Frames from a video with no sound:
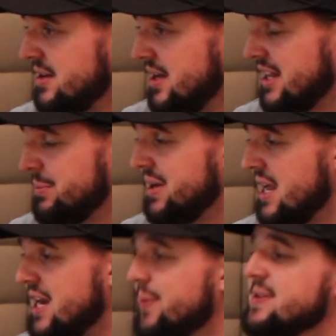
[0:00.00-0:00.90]
At the
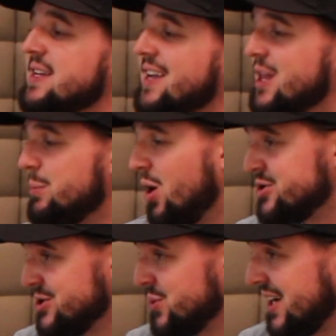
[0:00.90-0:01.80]
beginning was like, hey, the margins
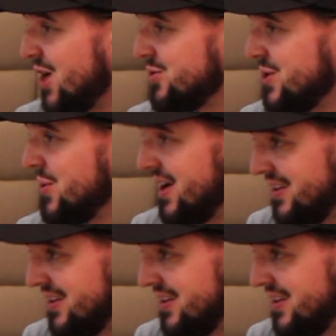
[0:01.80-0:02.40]
work out really well.